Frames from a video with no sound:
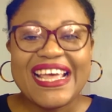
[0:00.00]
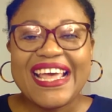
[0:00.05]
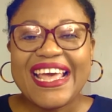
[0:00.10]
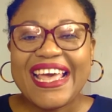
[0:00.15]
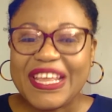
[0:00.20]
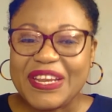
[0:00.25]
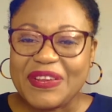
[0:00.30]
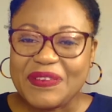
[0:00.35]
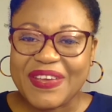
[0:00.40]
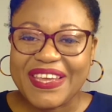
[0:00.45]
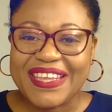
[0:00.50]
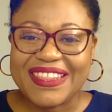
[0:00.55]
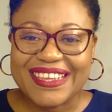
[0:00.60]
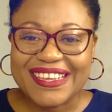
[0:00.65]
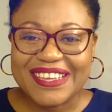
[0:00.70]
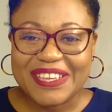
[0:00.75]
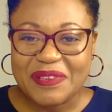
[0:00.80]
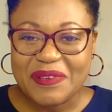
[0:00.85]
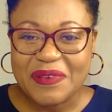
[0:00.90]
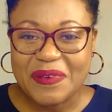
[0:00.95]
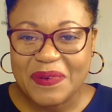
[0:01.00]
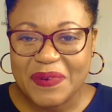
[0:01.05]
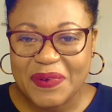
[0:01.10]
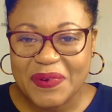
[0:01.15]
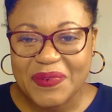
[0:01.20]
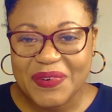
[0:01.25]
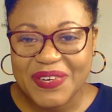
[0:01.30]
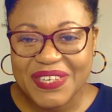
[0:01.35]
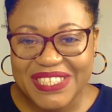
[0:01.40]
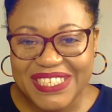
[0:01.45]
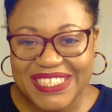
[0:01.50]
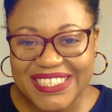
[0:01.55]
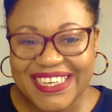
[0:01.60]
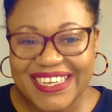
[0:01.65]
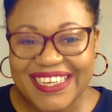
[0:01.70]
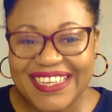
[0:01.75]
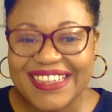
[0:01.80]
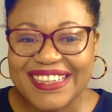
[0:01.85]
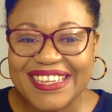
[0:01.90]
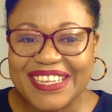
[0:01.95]
Anyway, thank you for
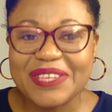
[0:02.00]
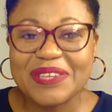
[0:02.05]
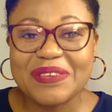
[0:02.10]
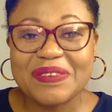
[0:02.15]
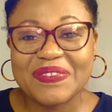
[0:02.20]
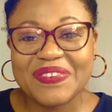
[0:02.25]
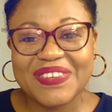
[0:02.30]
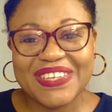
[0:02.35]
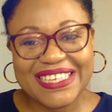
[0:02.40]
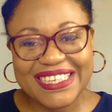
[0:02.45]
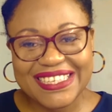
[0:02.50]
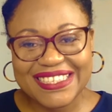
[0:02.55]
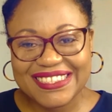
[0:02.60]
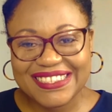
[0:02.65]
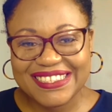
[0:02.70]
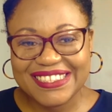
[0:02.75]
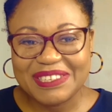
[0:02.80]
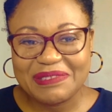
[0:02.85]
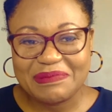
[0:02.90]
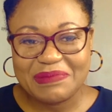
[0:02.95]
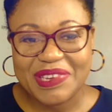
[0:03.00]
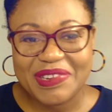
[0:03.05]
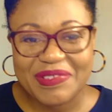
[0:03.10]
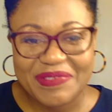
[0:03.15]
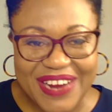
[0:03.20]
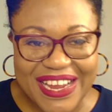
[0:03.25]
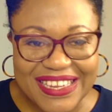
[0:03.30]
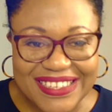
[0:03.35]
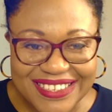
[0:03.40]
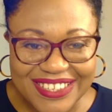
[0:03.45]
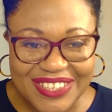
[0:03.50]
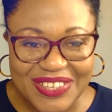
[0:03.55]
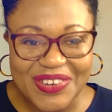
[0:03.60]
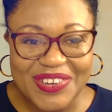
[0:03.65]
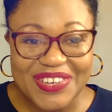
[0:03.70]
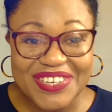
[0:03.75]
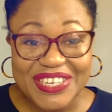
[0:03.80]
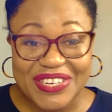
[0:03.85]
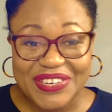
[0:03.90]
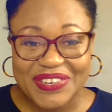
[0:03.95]
watching. Thank you for listening to me rattle
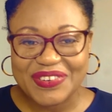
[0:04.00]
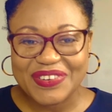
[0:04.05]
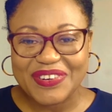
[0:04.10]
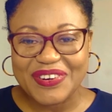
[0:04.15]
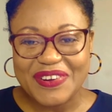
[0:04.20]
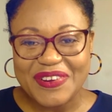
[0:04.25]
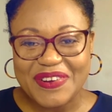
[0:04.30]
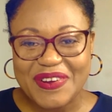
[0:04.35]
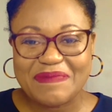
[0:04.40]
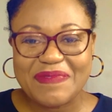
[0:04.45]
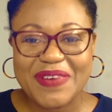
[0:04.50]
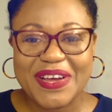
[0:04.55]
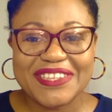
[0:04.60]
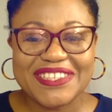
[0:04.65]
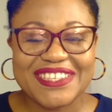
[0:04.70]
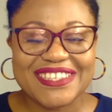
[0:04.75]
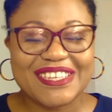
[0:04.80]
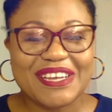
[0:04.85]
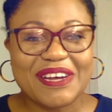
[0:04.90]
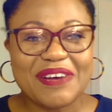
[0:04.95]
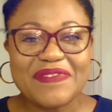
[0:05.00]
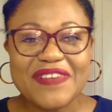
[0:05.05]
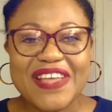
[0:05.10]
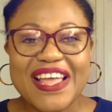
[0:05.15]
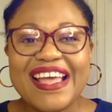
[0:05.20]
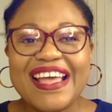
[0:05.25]
on and on about stuff.